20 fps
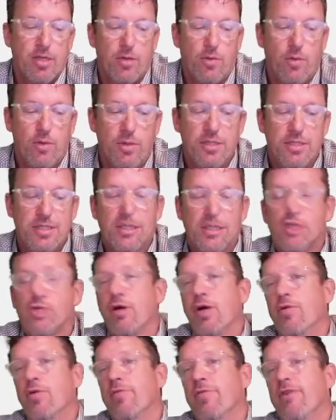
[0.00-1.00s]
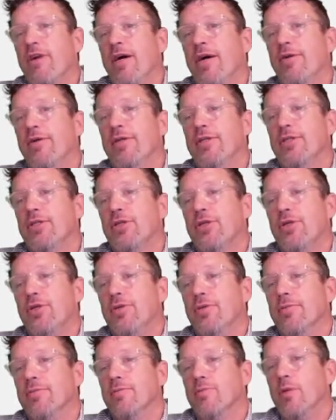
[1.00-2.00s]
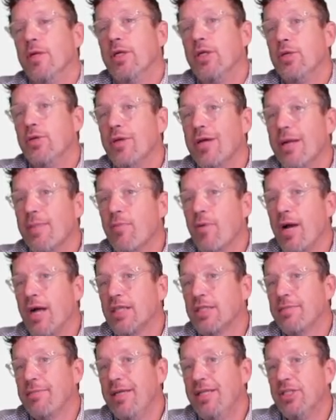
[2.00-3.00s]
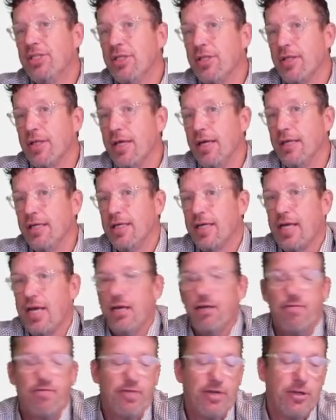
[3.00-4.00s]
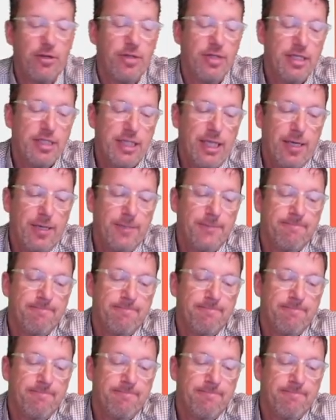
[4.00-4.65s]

What is the square root of 102? We can do that approximation thing to kind of figure this out.